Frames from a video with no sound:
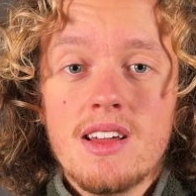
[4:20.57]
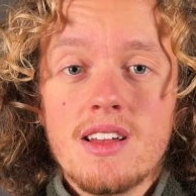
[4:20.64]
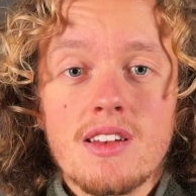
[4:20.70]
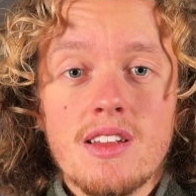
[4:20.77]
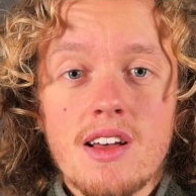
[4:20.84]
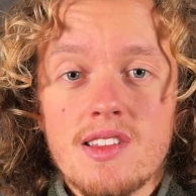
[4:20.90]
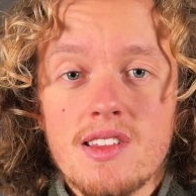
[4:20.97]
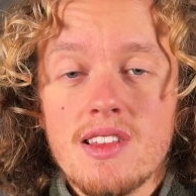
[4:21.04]

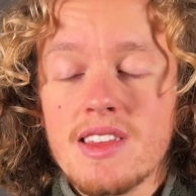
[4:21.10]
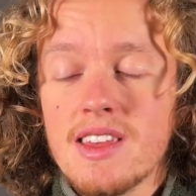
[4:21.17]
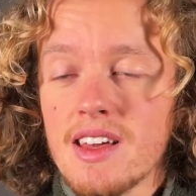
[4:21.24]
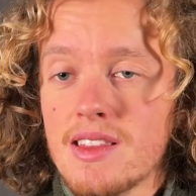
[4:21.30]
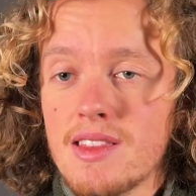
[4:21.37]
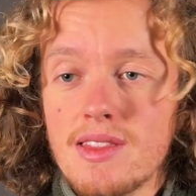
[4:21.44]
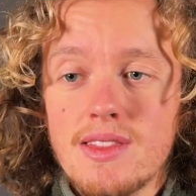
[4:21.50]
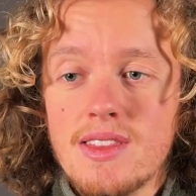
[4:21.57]
doesn't
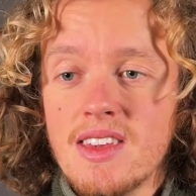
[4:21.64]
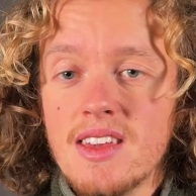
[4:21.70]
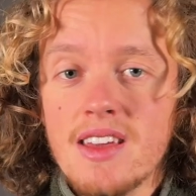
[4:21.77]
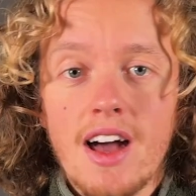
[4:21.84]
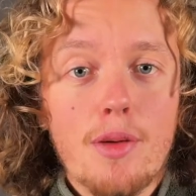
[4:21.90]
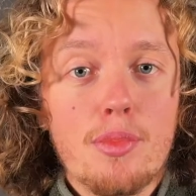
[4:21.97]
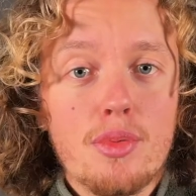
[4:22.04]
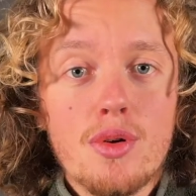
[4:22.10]
get the
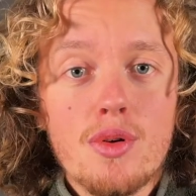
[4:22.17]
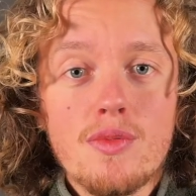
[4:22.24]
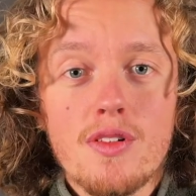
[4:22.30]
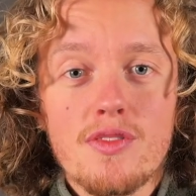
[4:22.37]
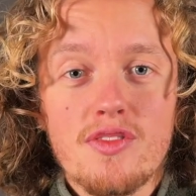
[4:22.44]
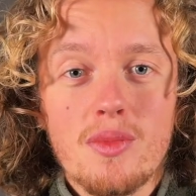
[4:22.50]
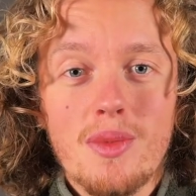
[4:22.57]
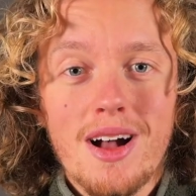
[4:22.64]
approval
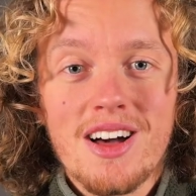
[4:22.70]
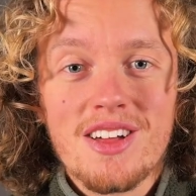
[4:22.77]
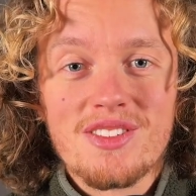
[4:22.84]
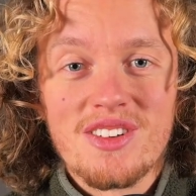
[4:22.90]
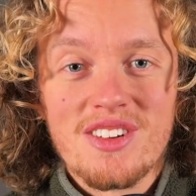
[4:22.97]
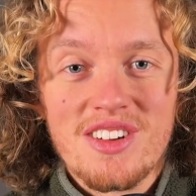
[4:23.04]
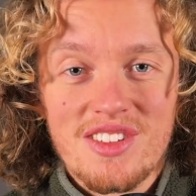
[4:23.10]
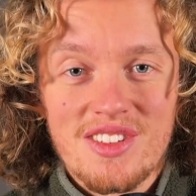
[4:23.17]
from
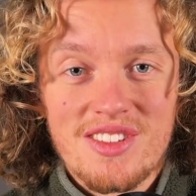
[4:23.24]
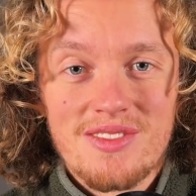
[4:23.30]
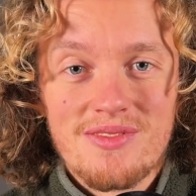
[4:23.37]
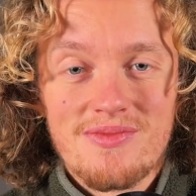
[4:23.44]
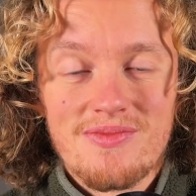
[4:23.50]
others,